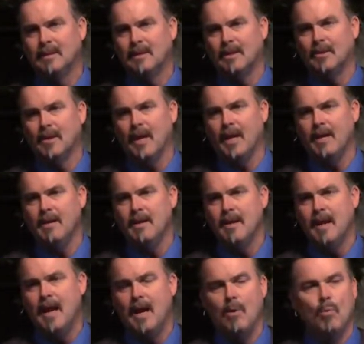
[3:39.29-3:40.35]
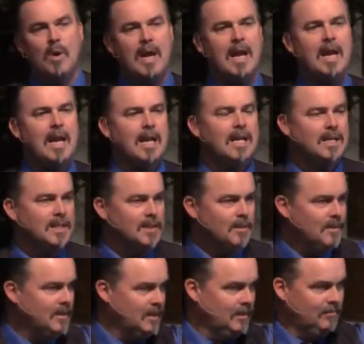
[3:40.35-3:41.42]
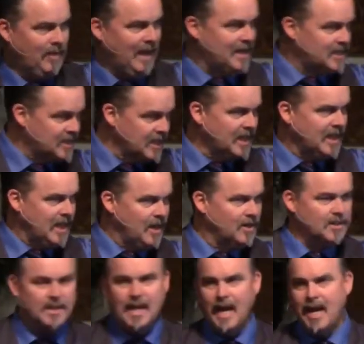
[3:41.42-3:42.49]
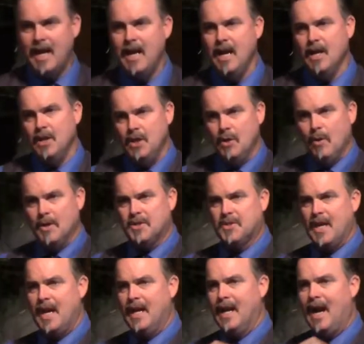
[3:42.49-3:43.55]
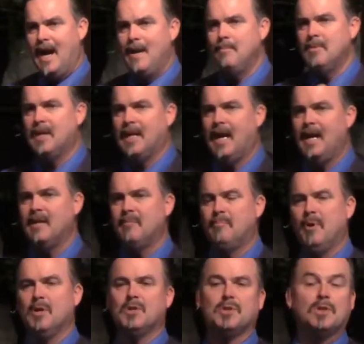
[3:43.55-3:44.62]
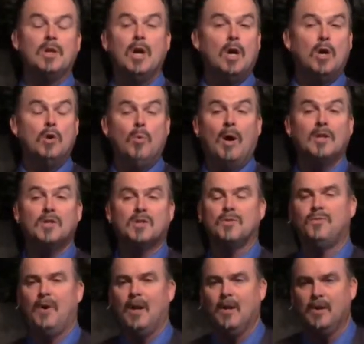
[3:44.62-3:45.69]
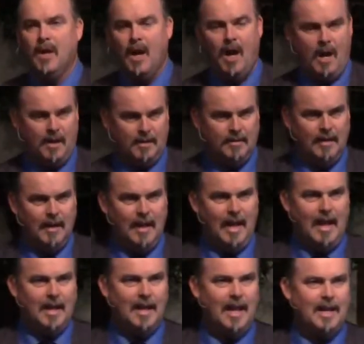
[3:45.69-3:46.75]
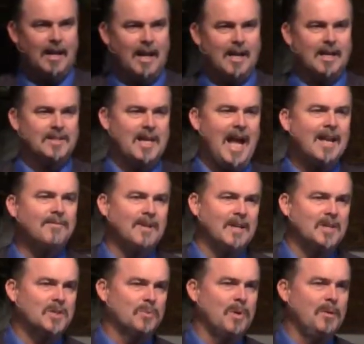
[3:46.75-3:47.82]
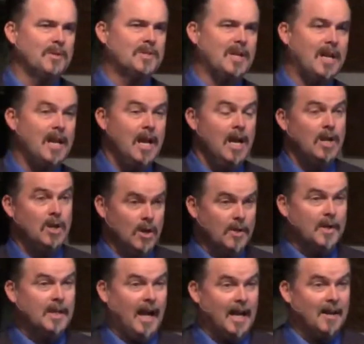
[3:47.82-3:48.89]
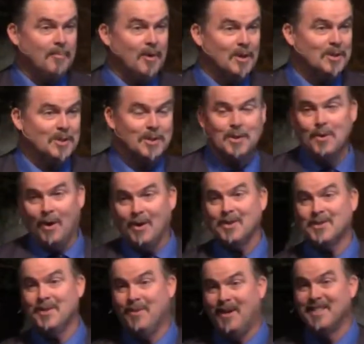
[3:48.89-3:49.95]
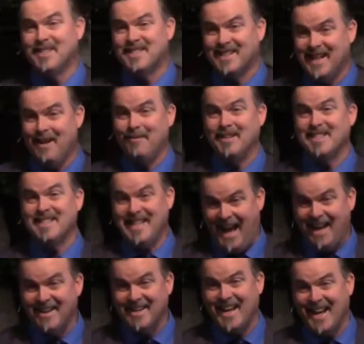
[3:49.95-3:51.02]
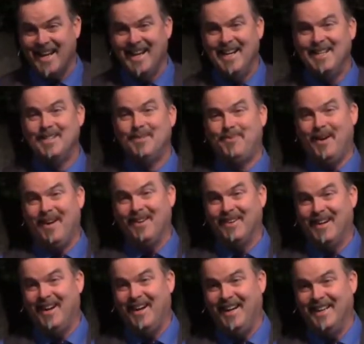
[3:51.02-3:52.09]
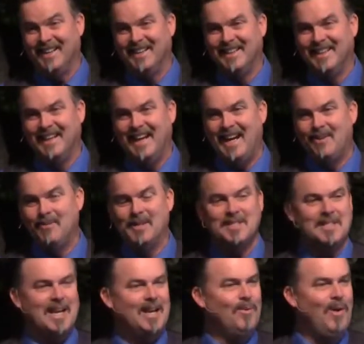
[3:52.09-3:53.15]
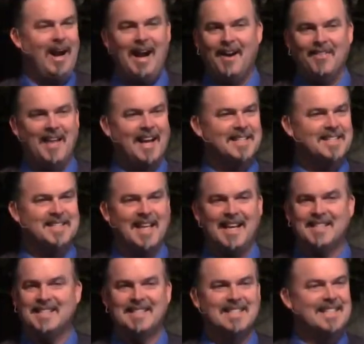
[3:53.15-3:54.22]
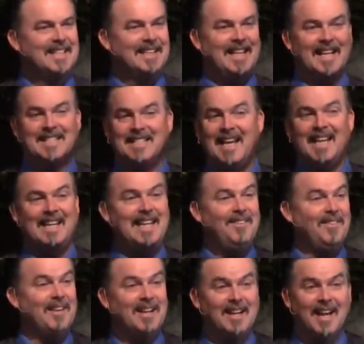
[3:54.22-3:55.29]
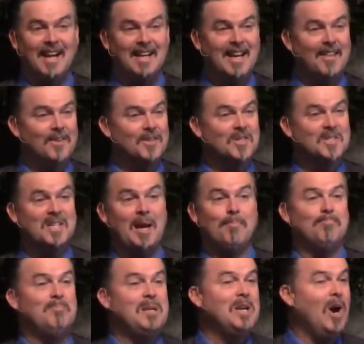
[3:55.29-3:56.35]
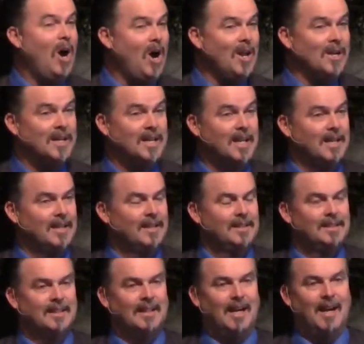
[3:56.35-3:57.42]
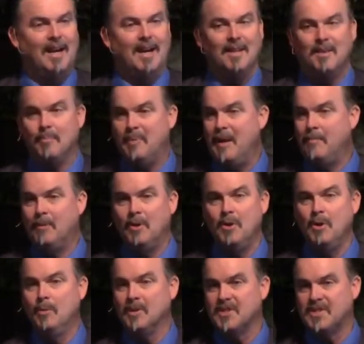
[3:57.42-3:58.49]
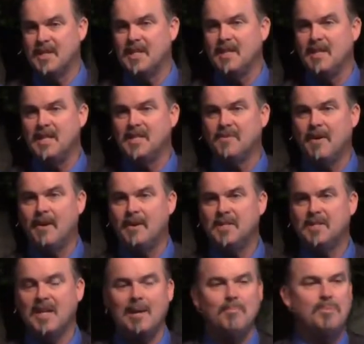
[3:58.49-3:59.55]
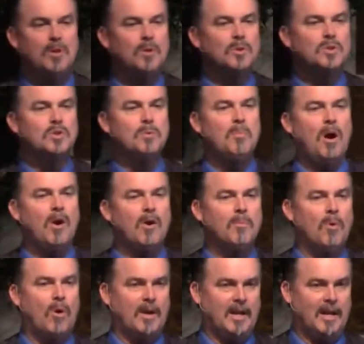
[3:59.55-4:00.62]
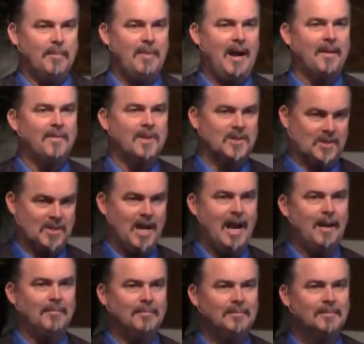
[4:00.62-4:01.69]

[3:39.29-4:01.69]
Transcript: Okay? We, by sitting here today, you are saying, I'm the kind of person who wants to follow God. And, and, and as Adventists, we would say, You're the kind of person who also wants to come on Saturday to follow God. And we're saying, Wow, that's, that's, that's like even a, another step beyond uh, the people who will sit in these very same pews tomorrow morning about this time.